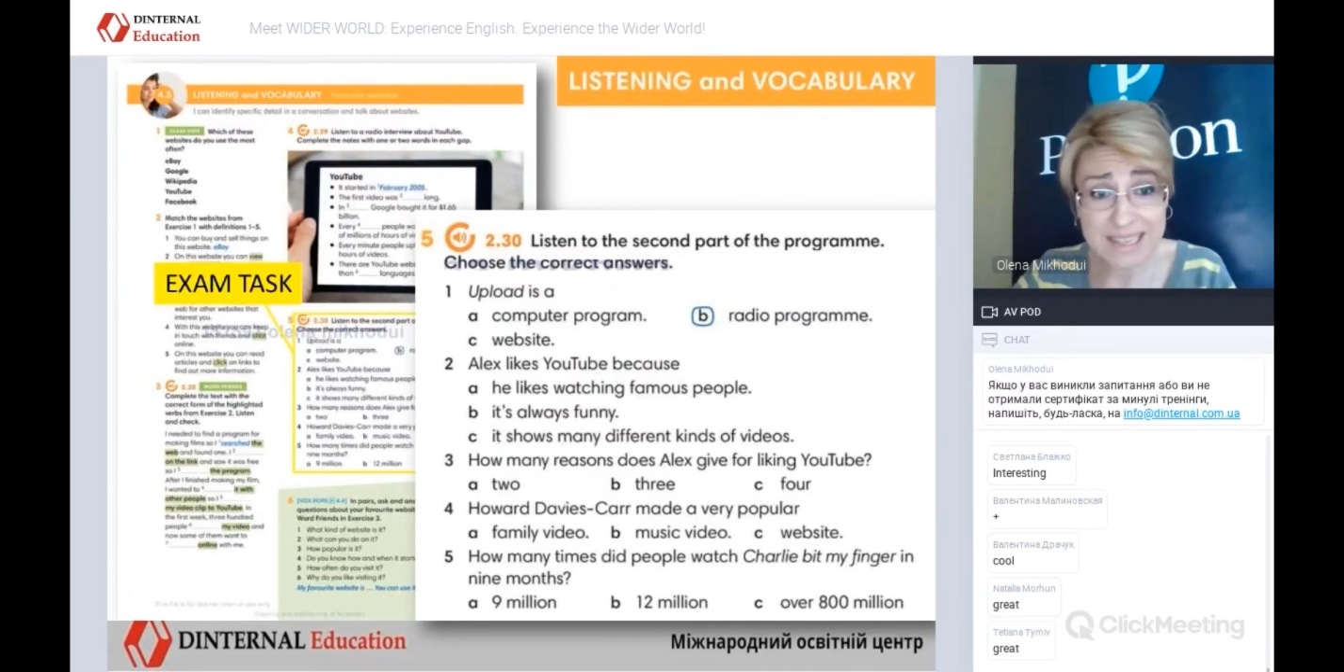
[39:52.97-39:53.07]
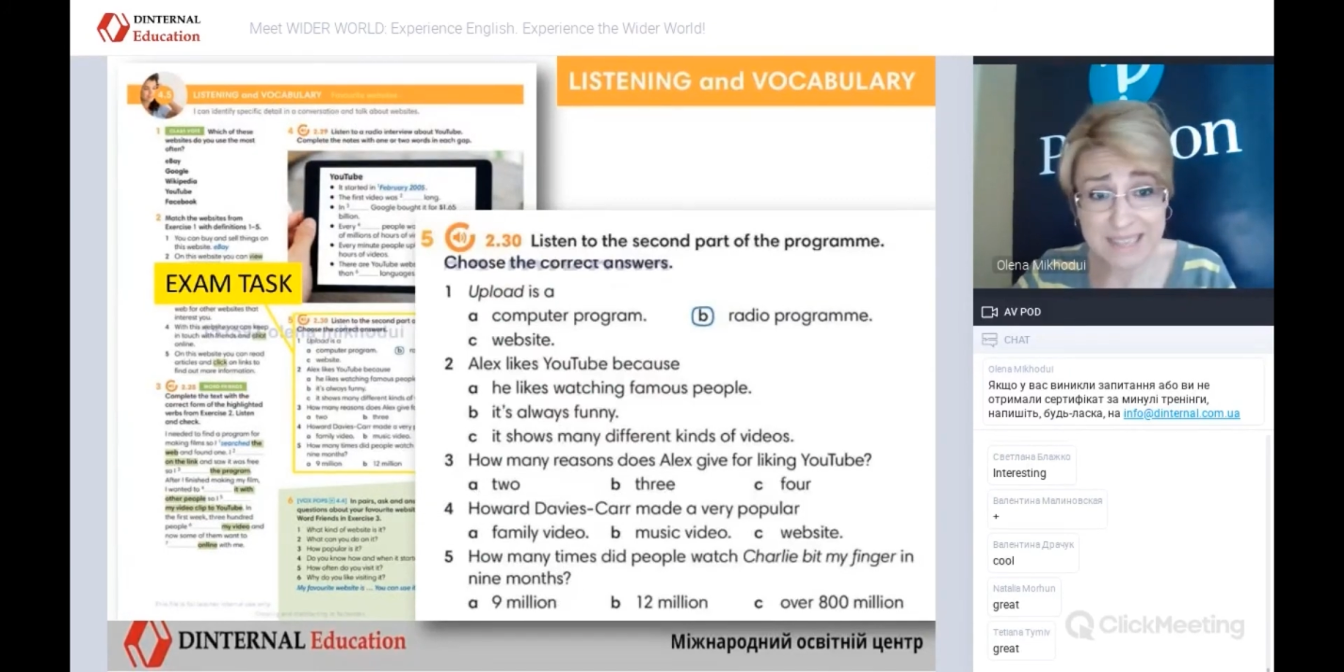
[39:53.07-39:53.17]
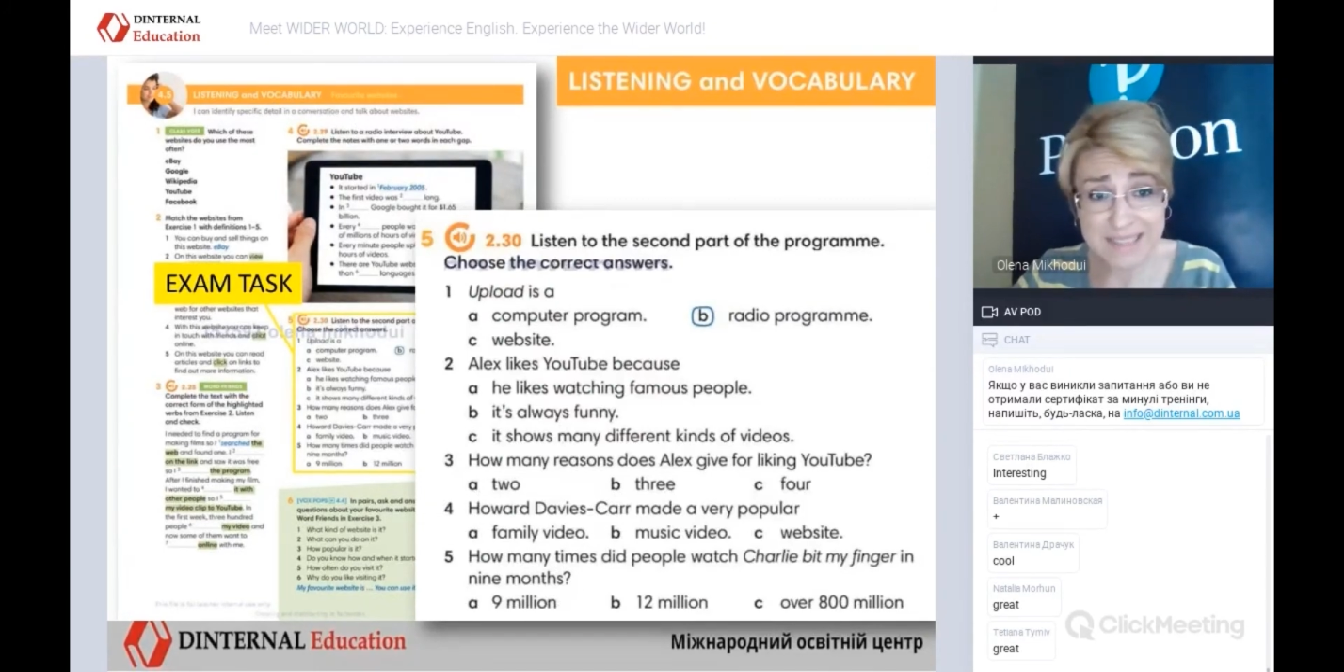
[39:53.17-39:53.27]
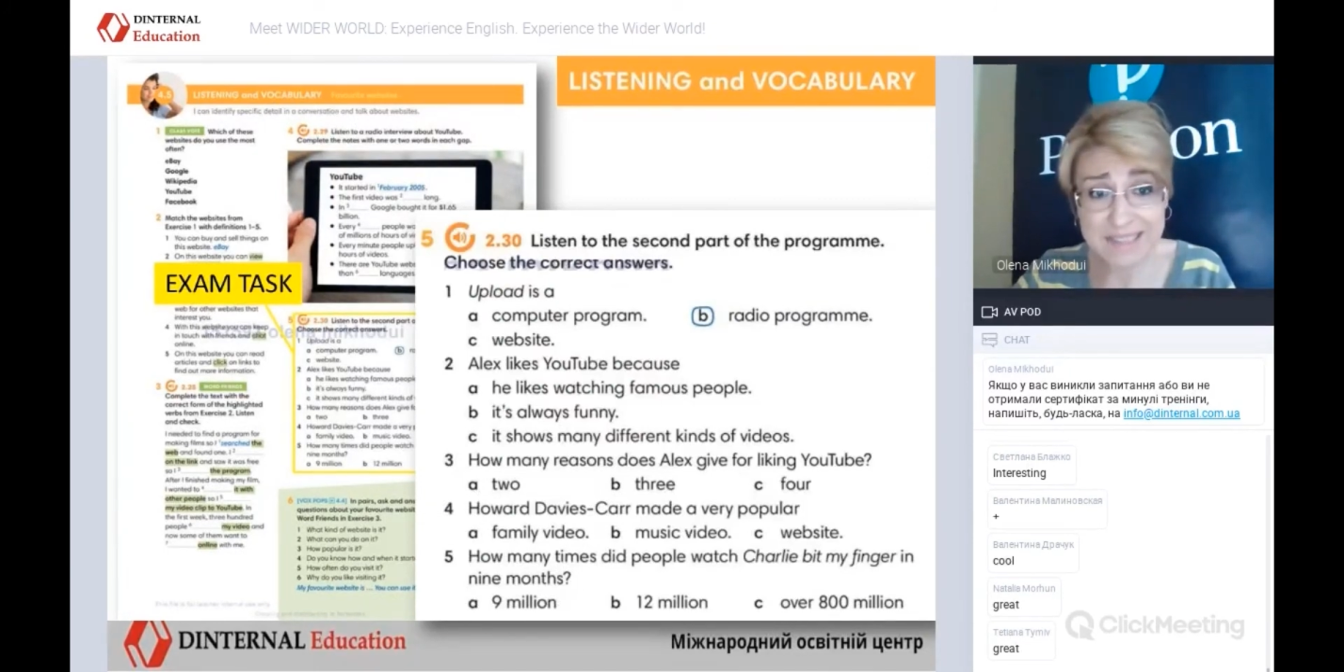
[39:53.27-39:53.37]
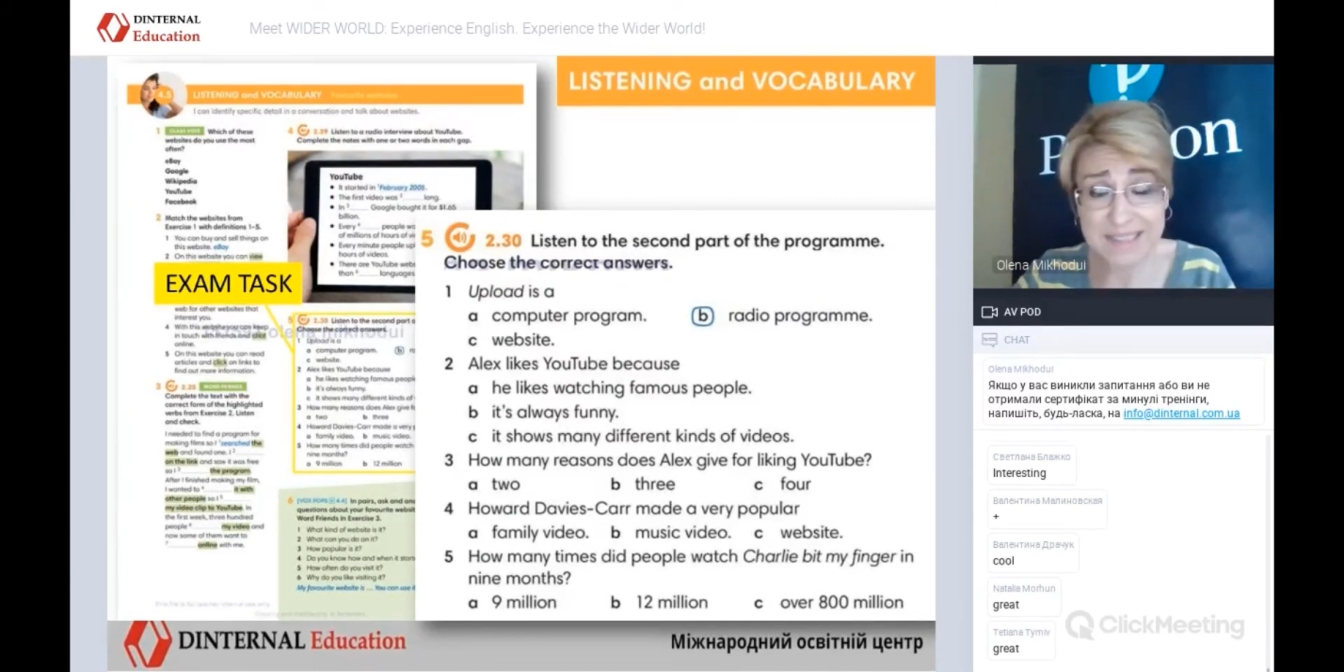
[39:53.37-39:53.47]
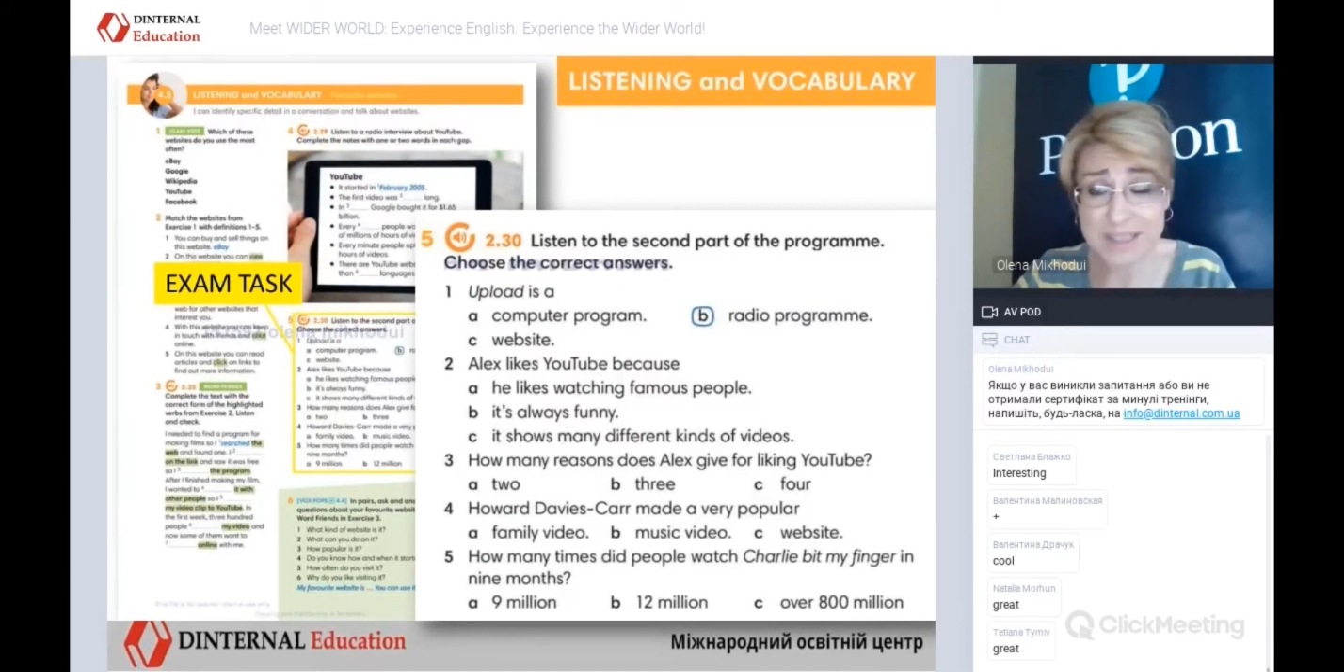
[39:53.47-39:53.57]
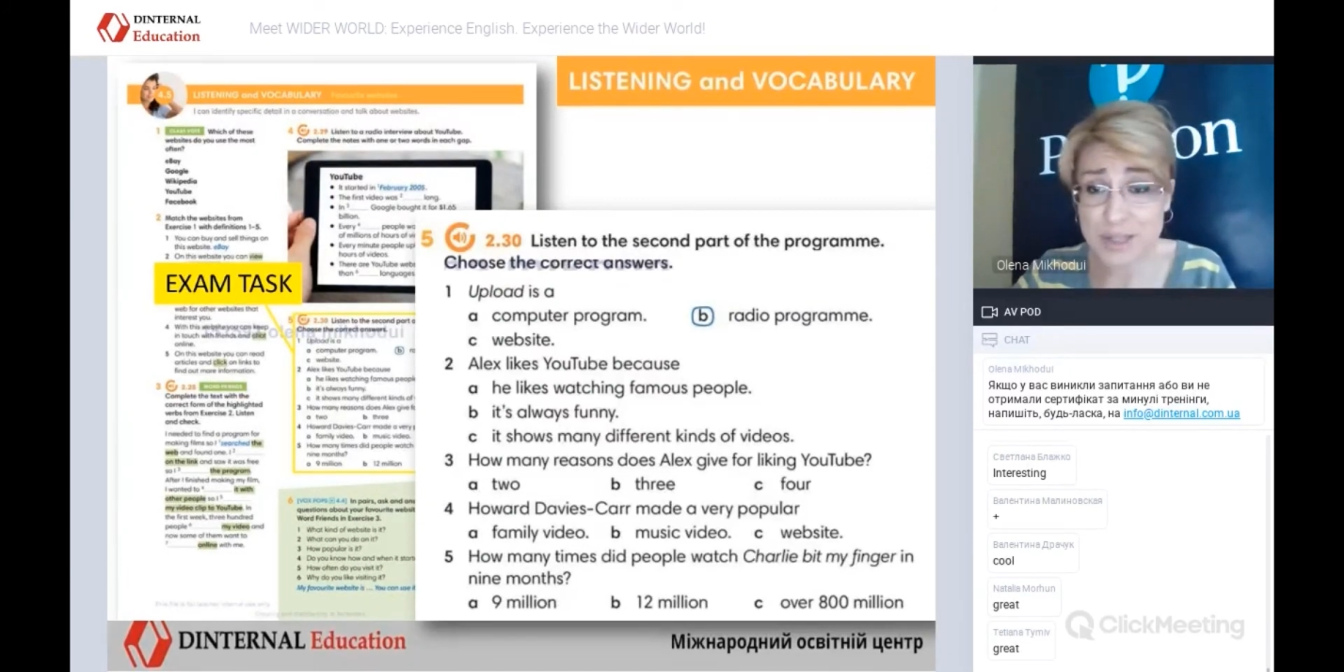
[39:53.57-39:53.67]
doesn't